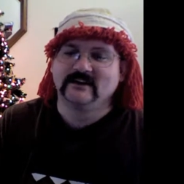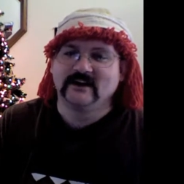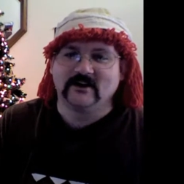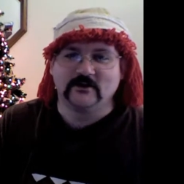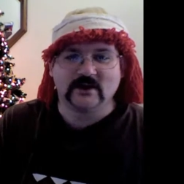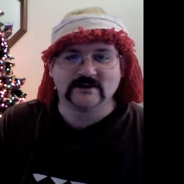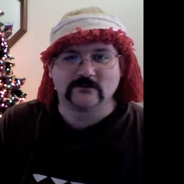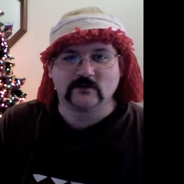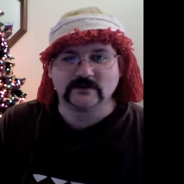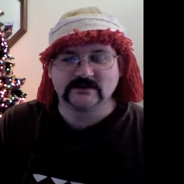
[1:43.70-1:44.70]
know you guys have
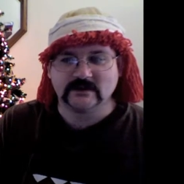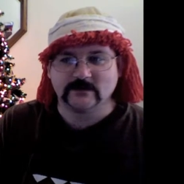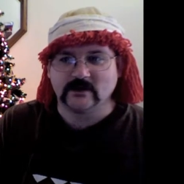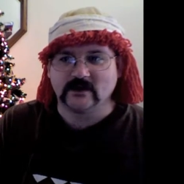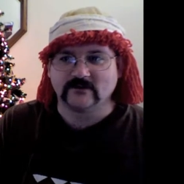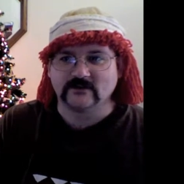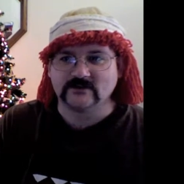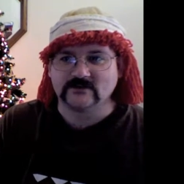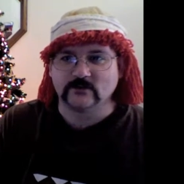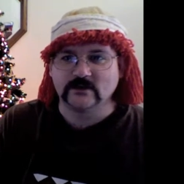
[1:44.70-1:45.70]
already seen it, but I have to
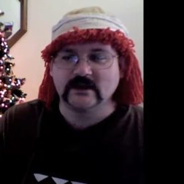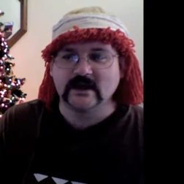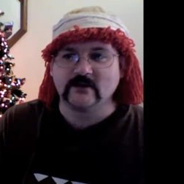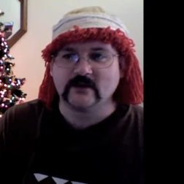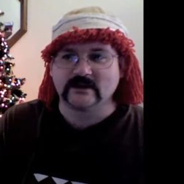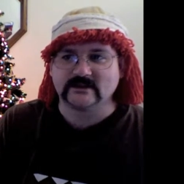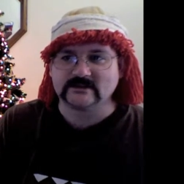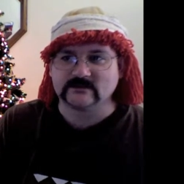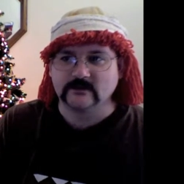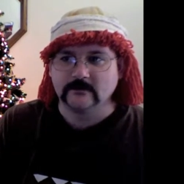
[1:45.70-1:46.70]
just reiterate this
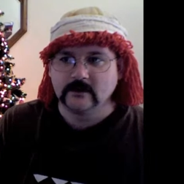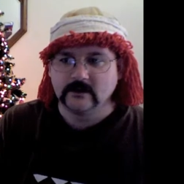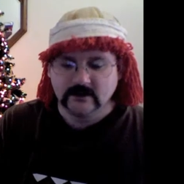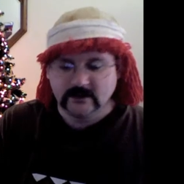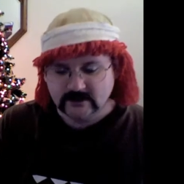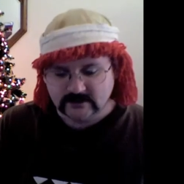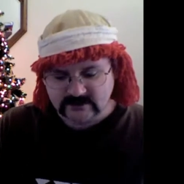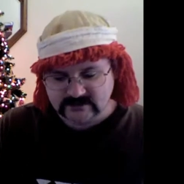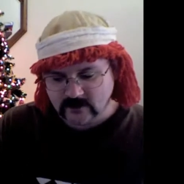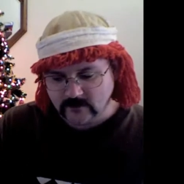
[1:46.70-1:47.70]
one. This
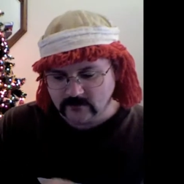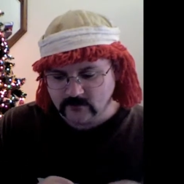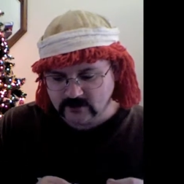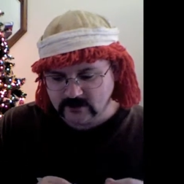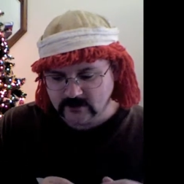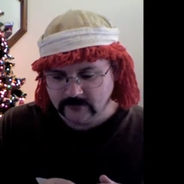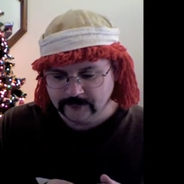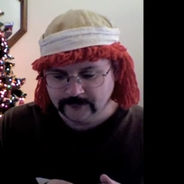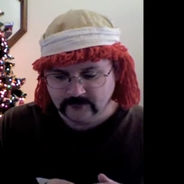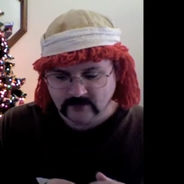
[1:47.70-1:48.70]
comic book
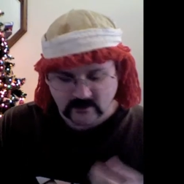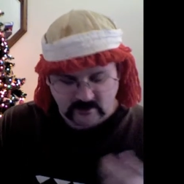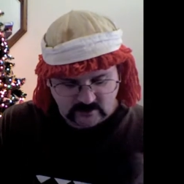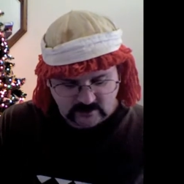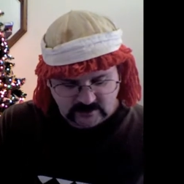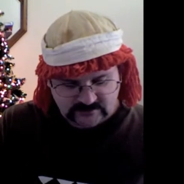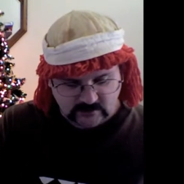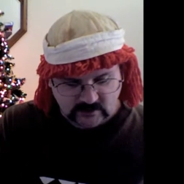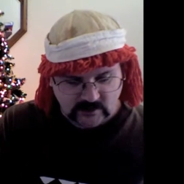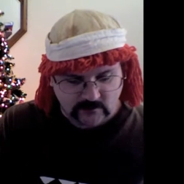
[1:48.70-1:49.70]
is what
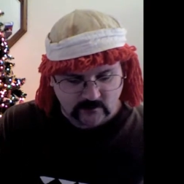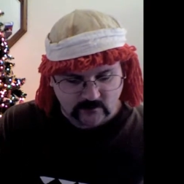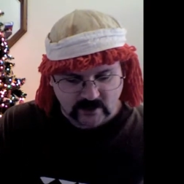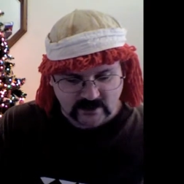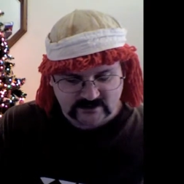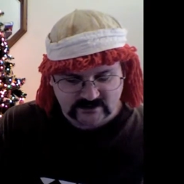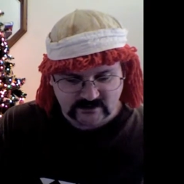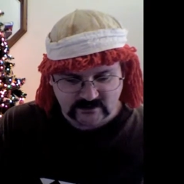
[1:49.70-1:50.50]
I would rate